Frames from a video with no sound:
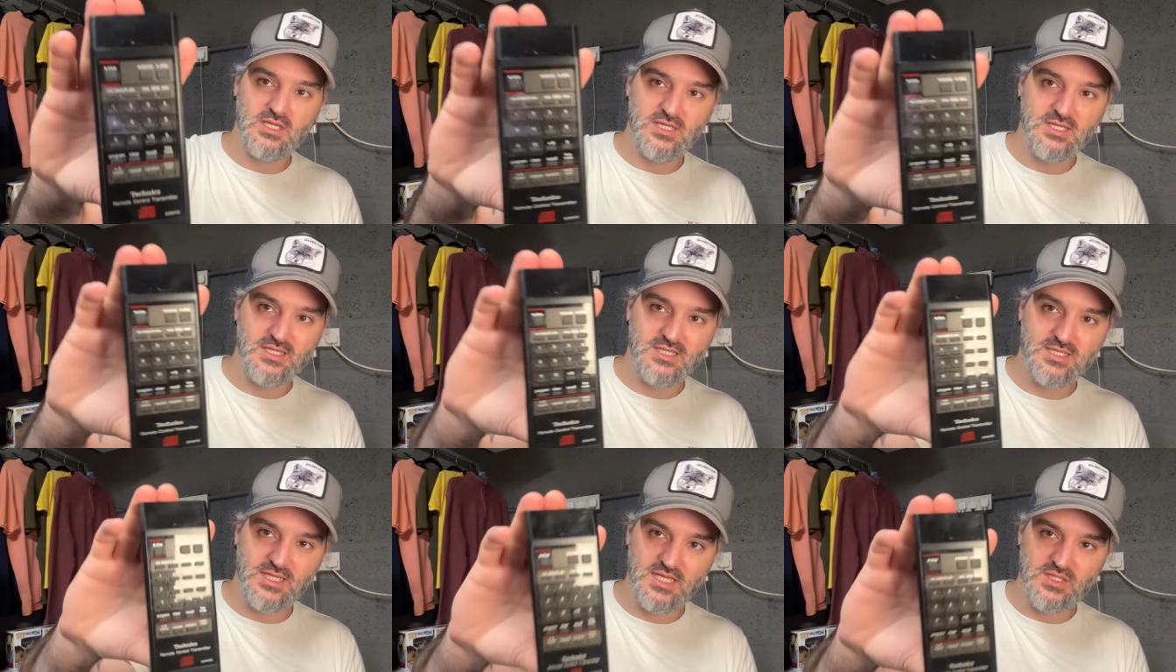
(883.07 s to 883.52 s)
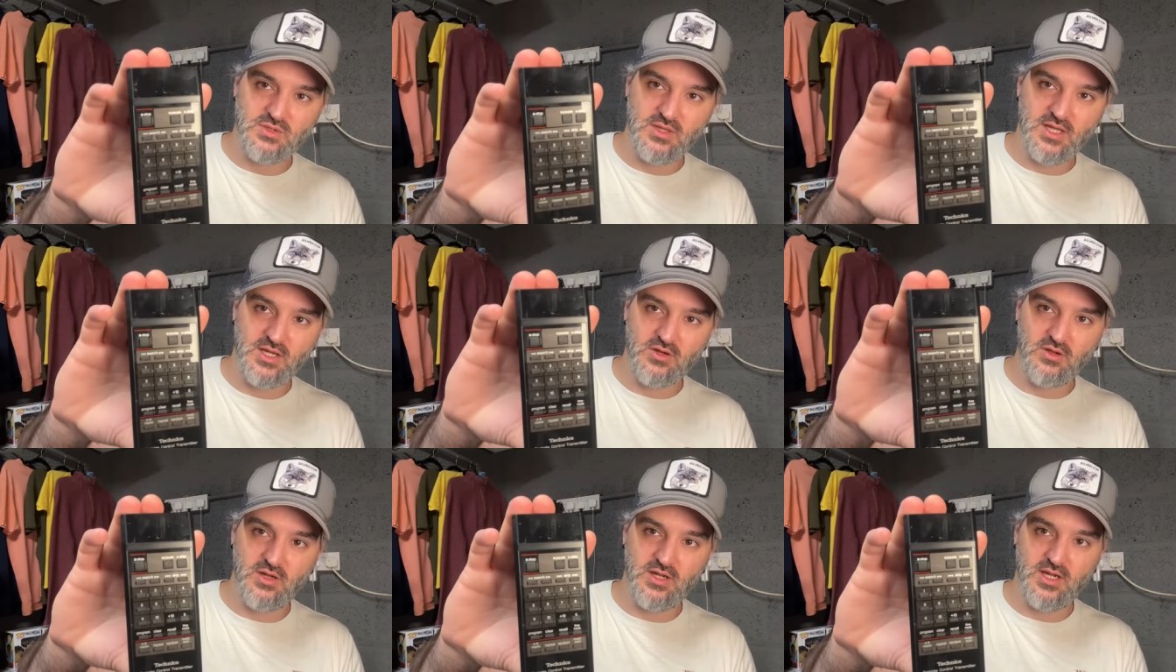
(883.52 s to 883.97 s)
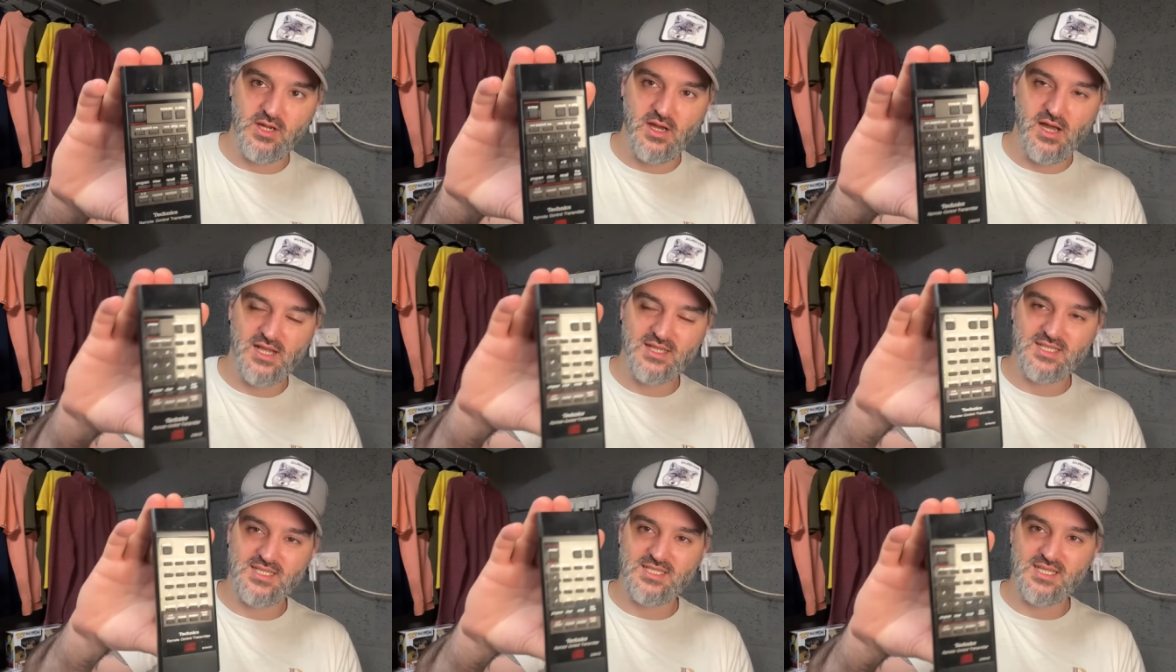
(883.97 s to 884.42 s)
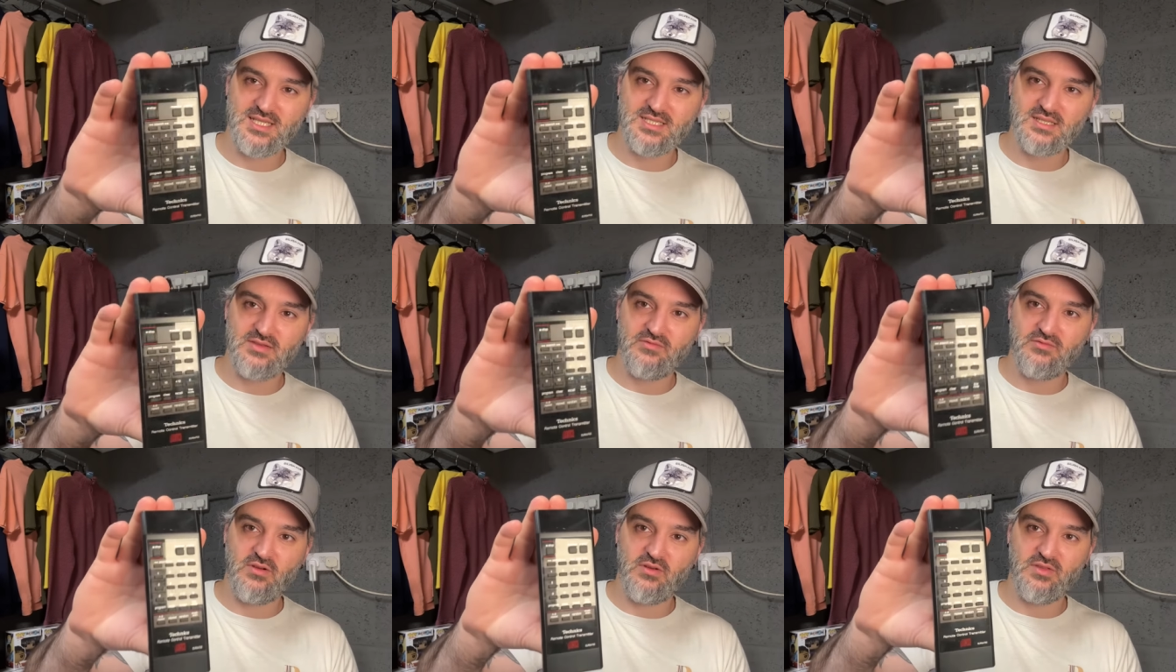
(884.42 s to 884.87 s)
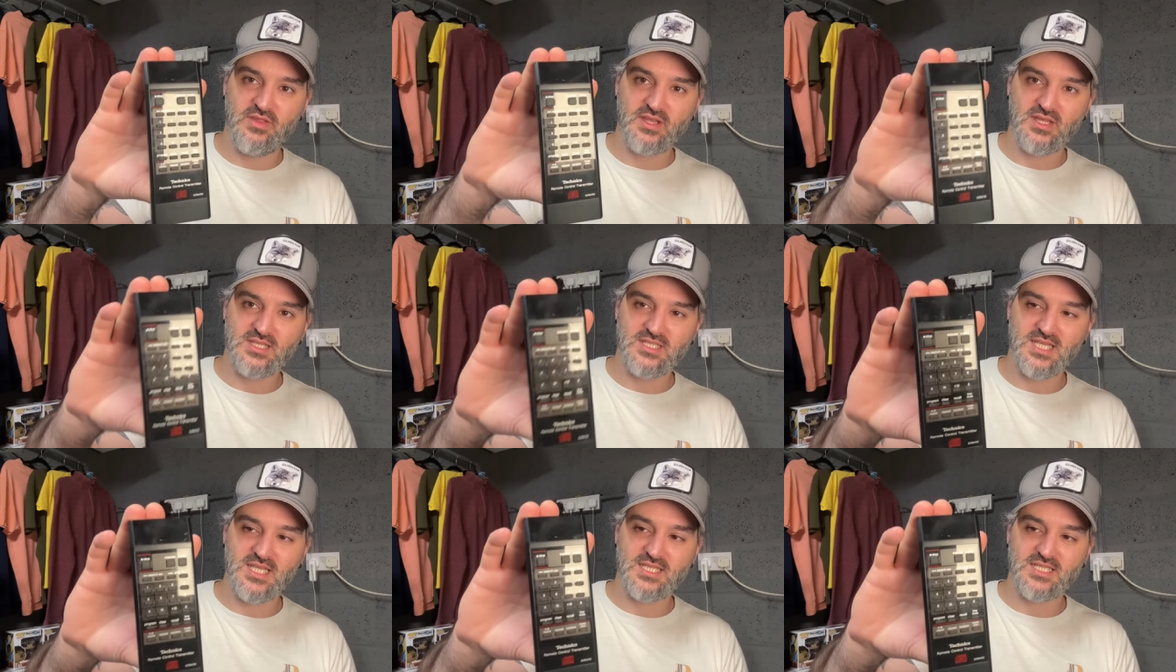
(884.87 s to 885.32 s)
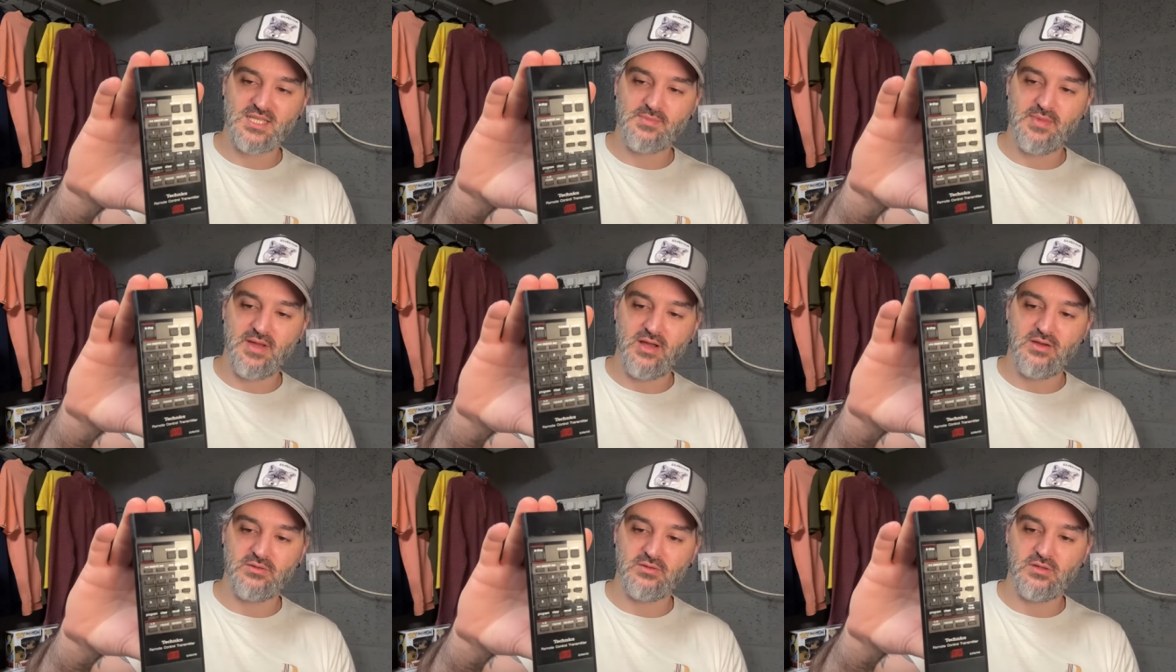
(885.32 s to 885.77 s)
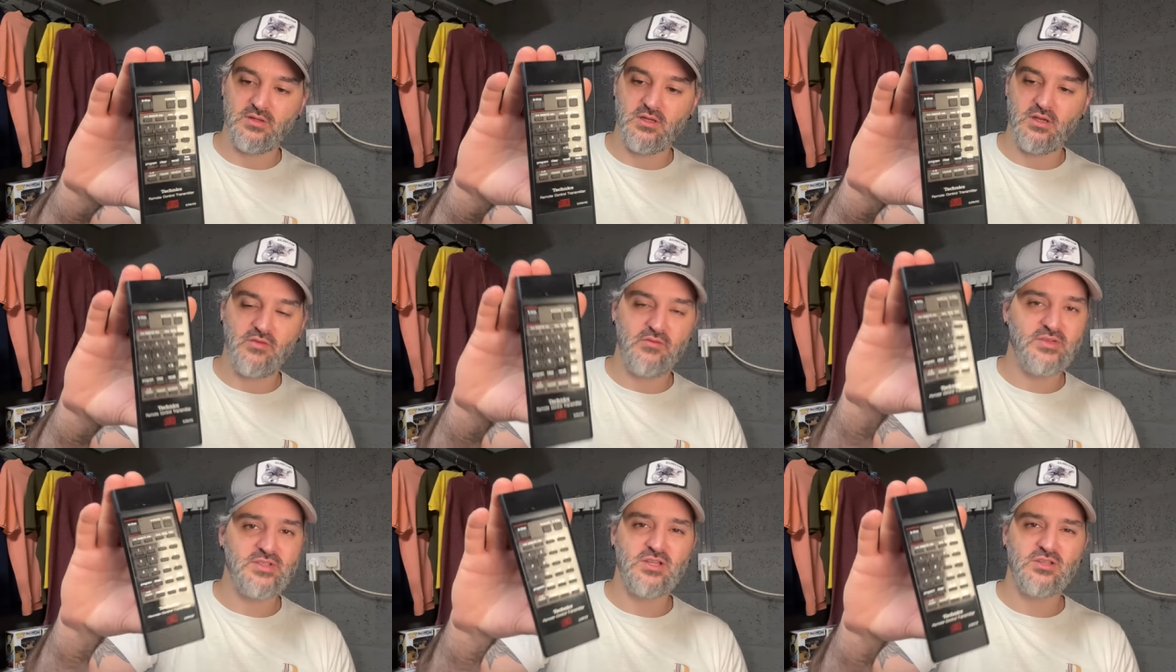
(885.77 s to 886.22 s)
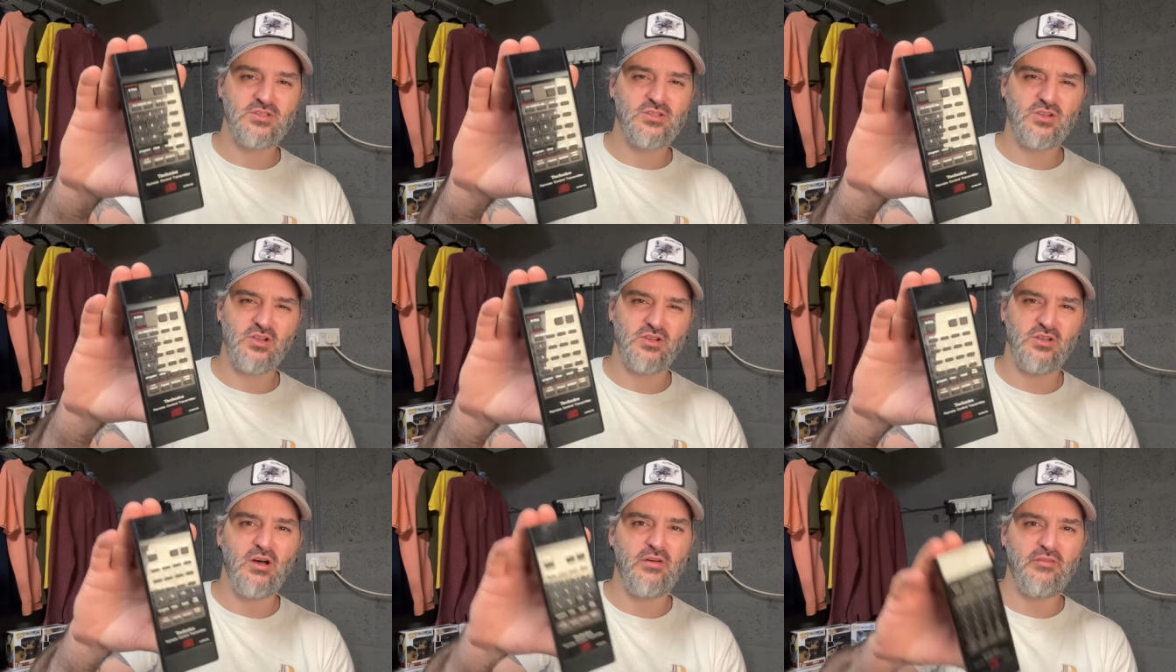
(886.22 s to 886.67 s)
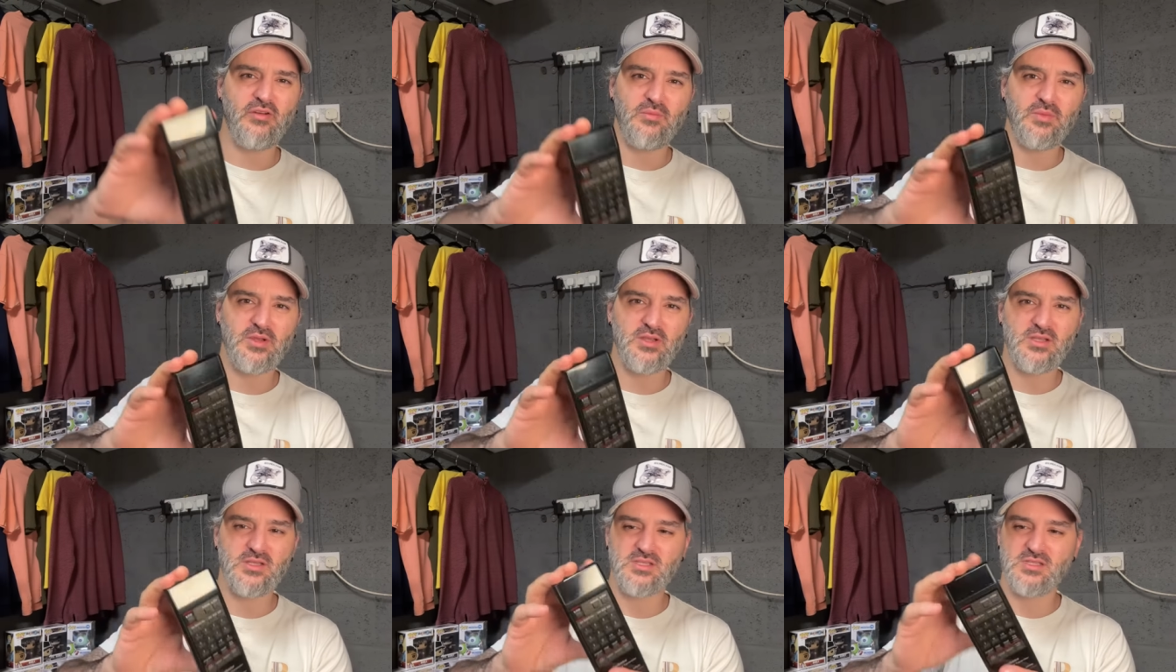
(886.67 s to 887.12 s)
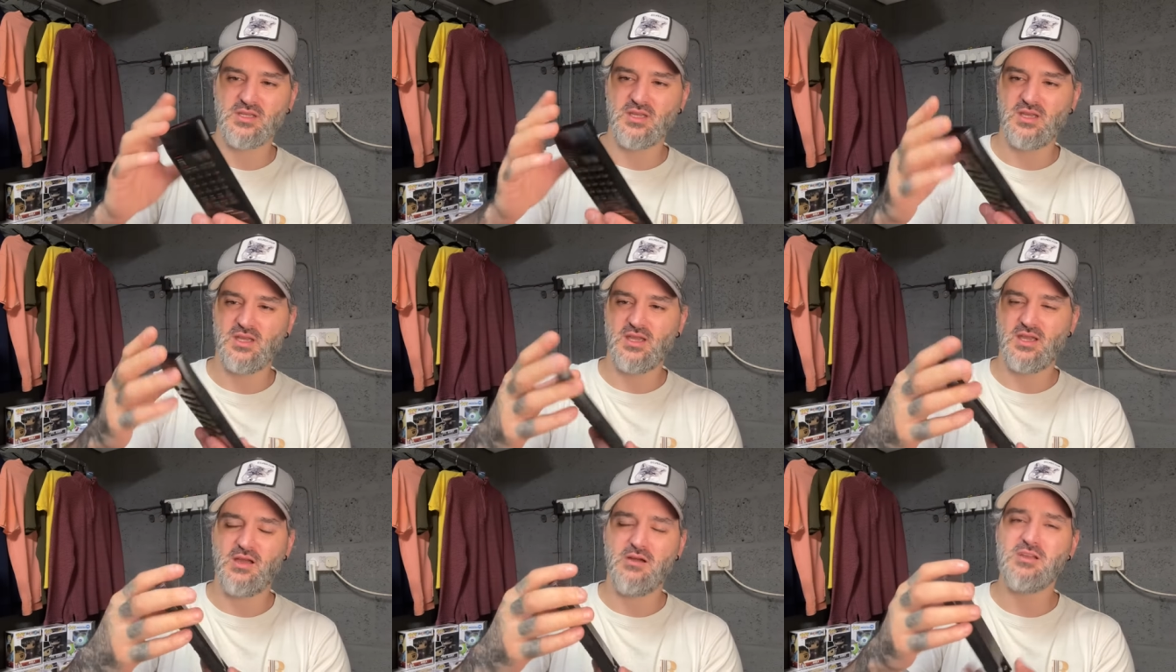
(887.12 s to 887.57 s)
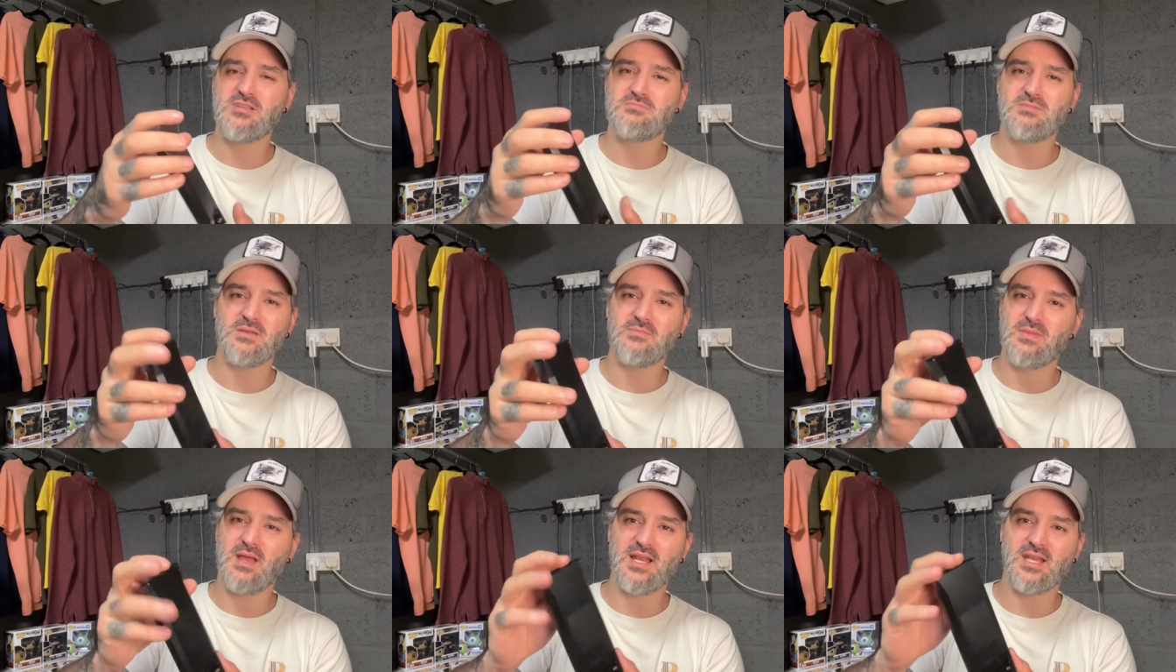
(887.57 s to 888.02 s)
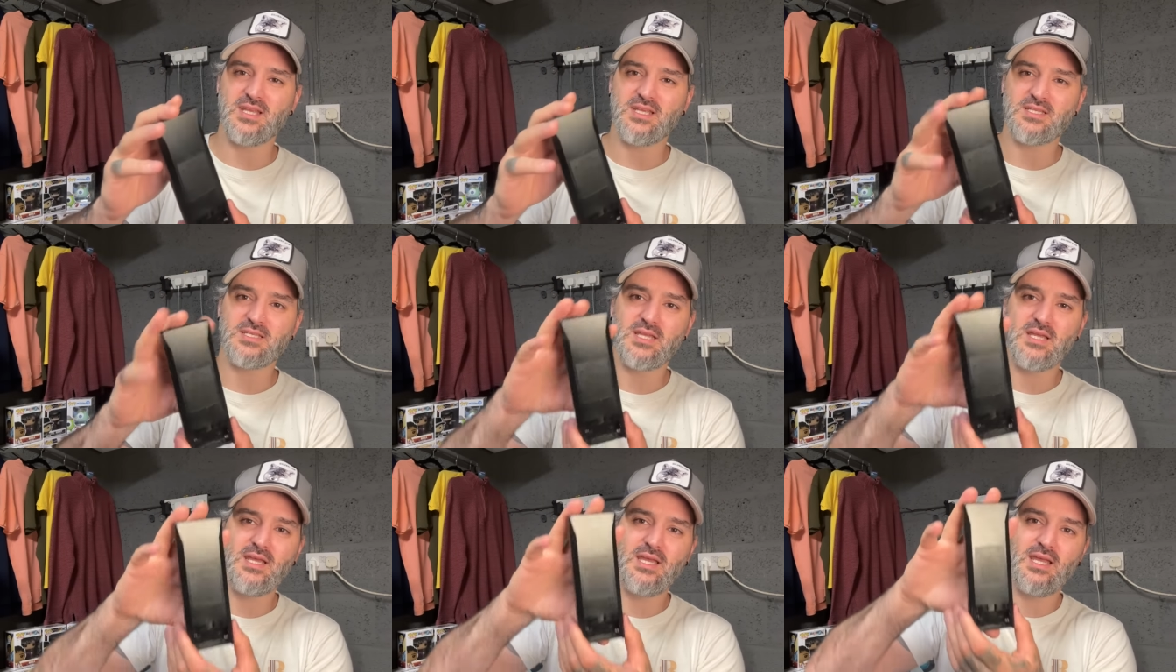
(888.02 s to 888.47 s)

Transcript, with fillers: So that's what they got here. I had this listed for, I think, £60. And obviously I took an offer because it owes me pennies.